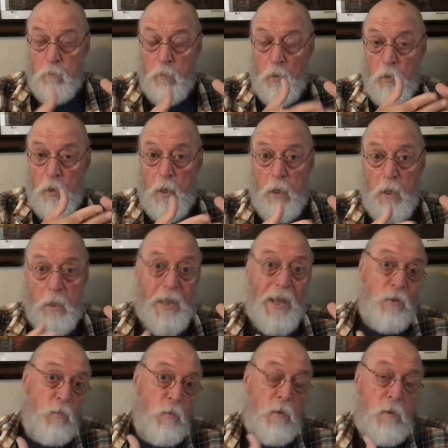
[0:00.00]
Okay, and
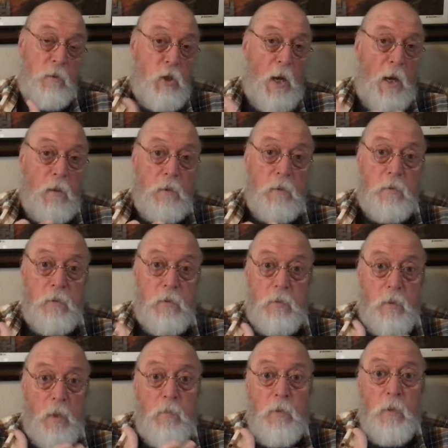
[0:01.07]
that's what the child's
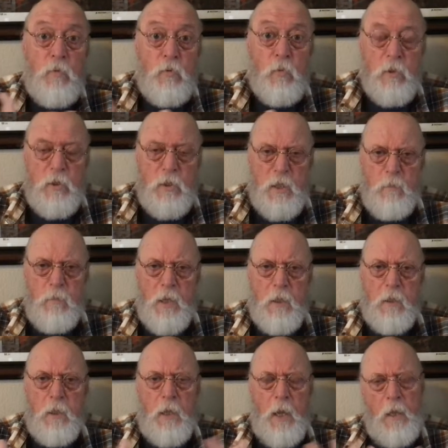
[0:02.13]
symptoms would seem to
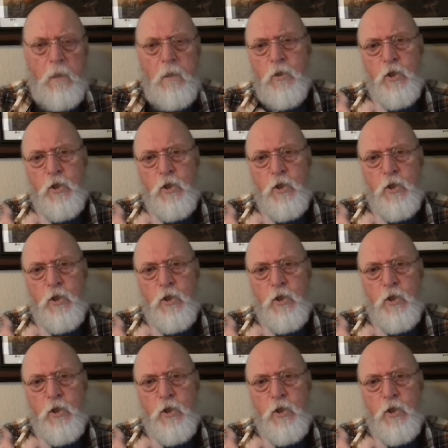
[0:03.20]
indicate,